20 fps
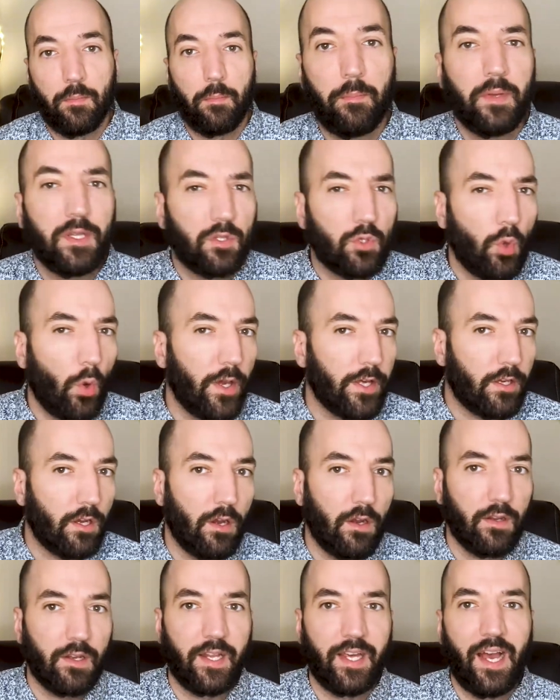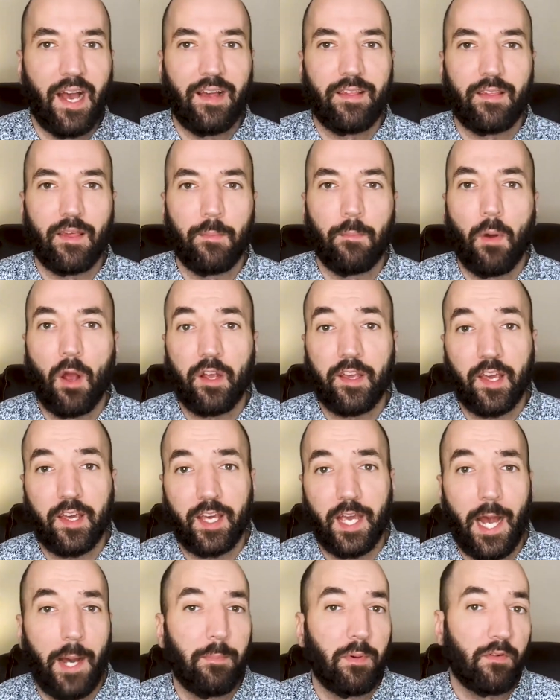Bitcoin currently has a market
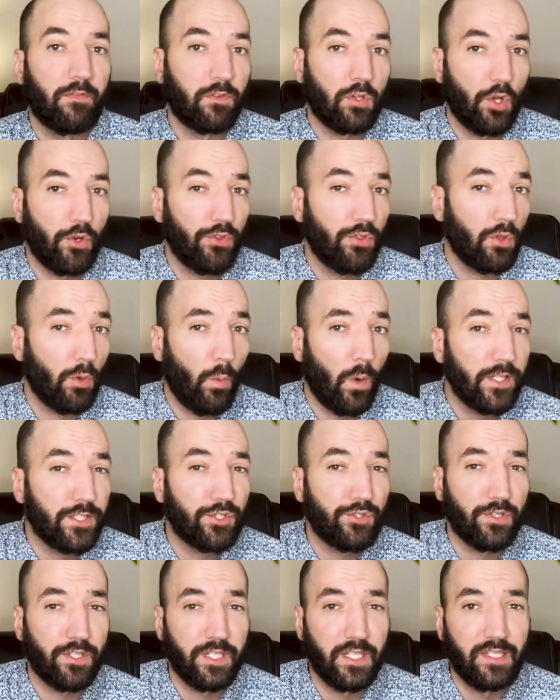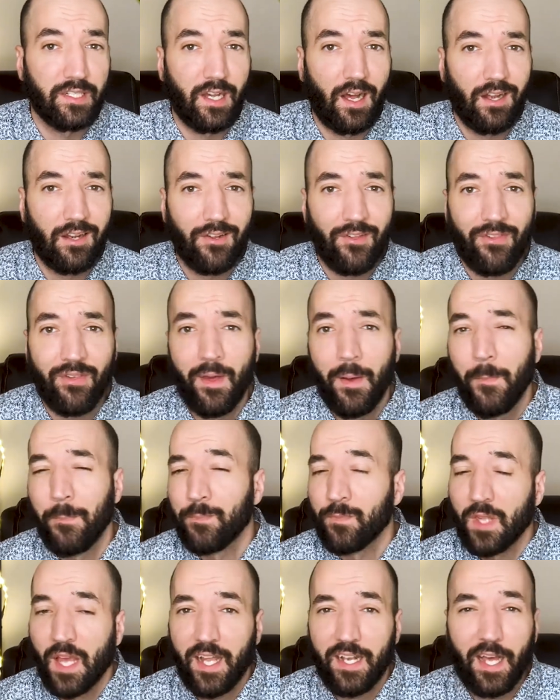cap of close to $1 trillion,
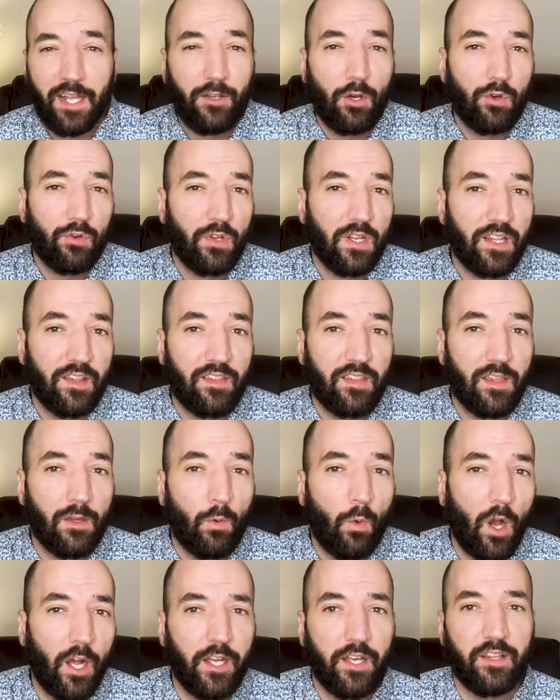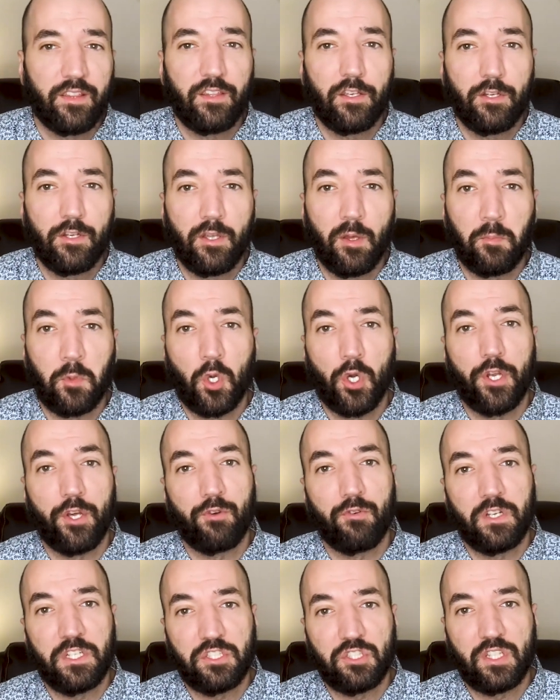and I don't really see why Ethereum couldn't
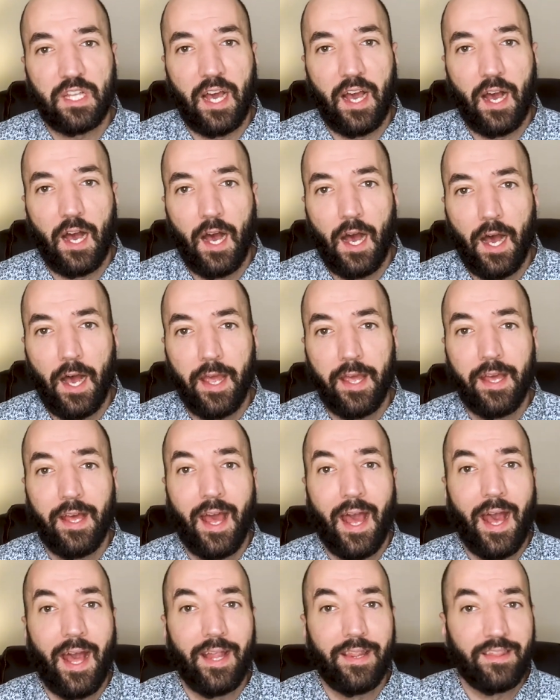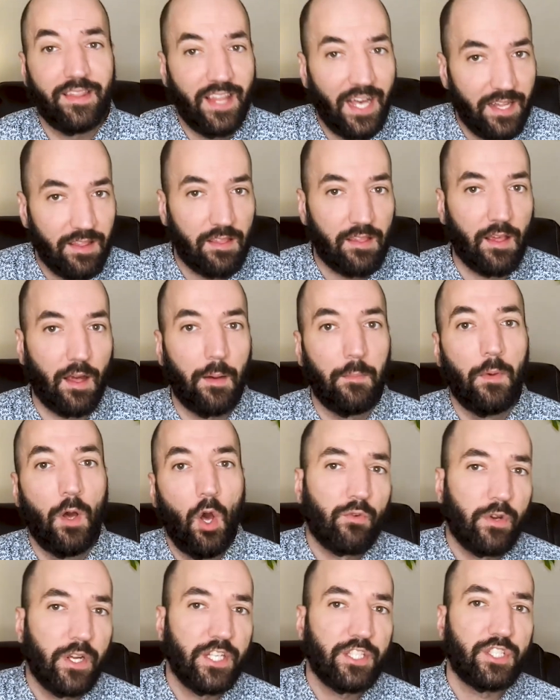reach that high and then some,
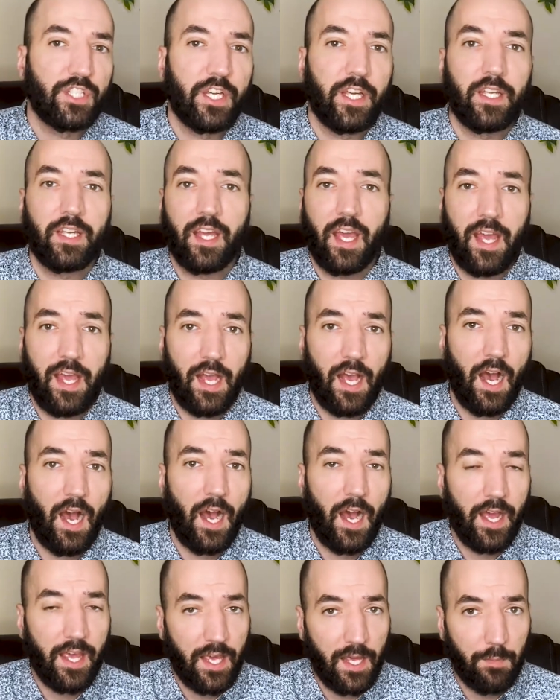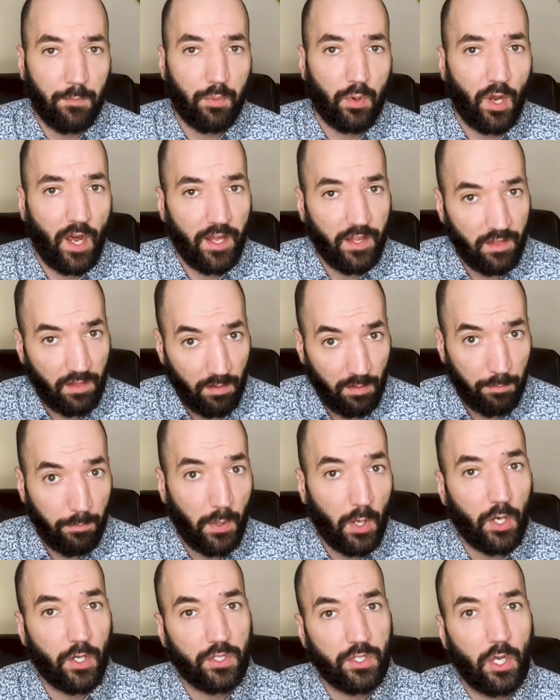reaching a high in price
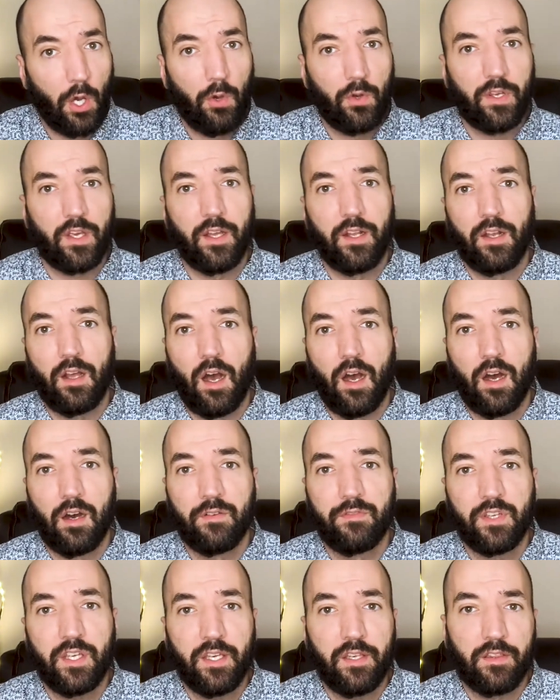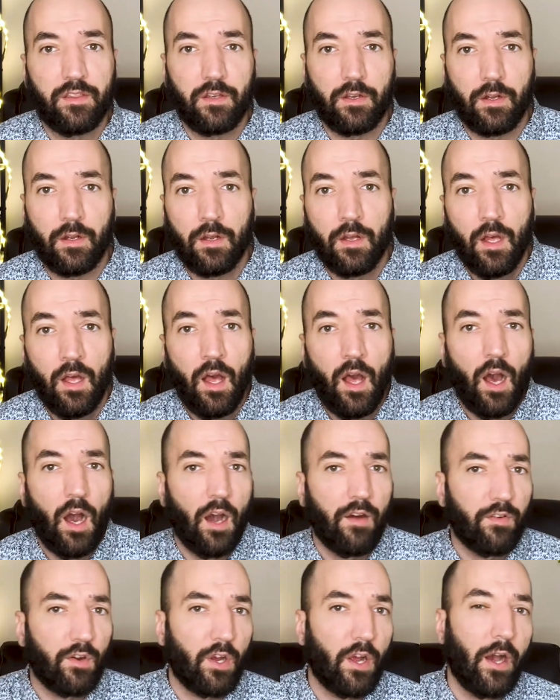per token of Ether
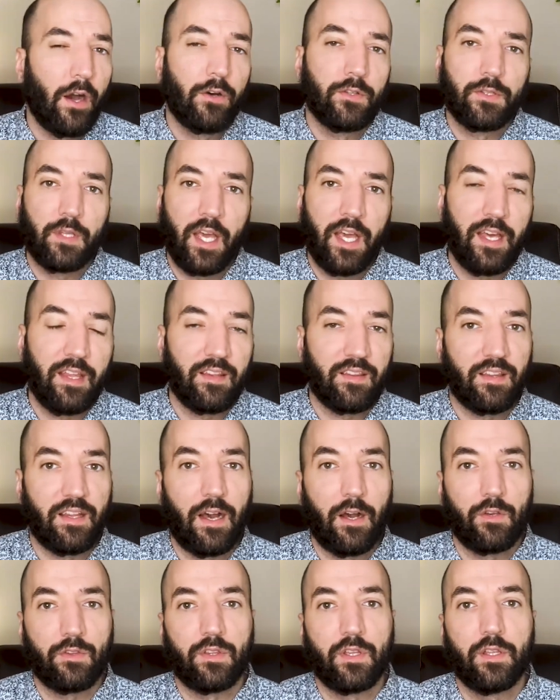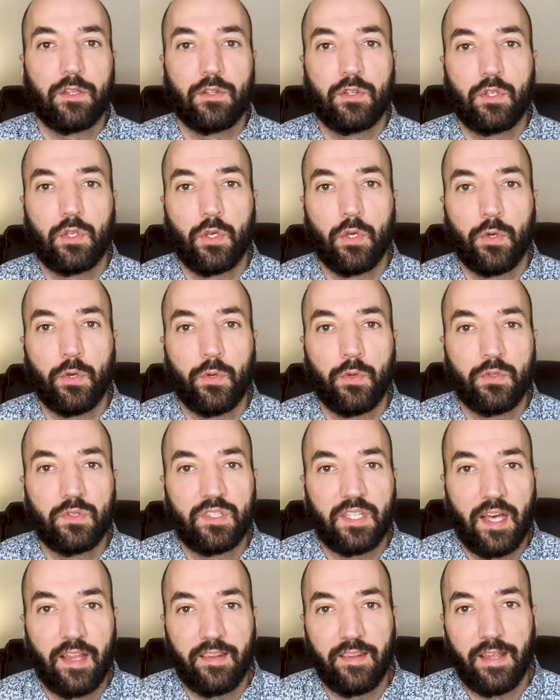of around $8,000 to
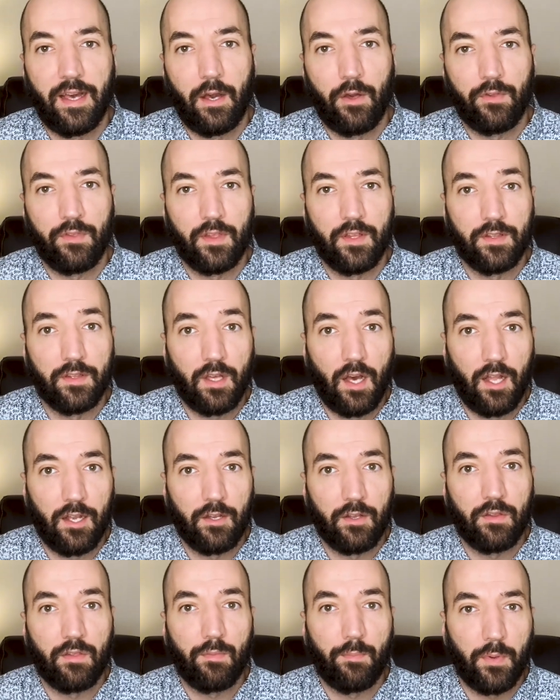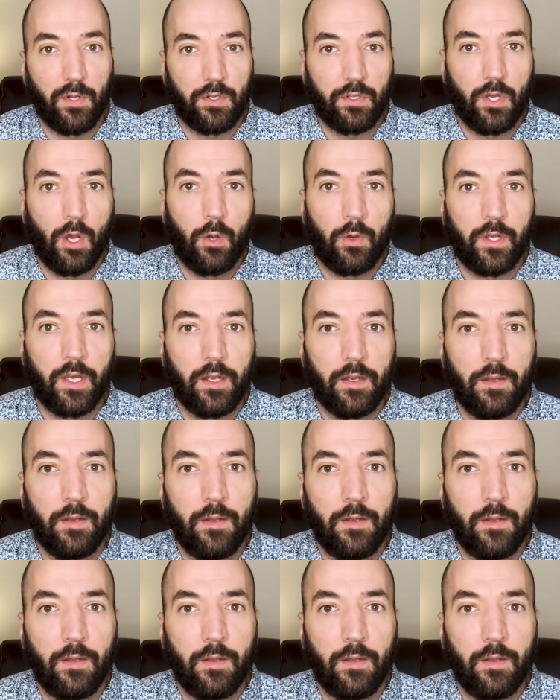$10,000 per token.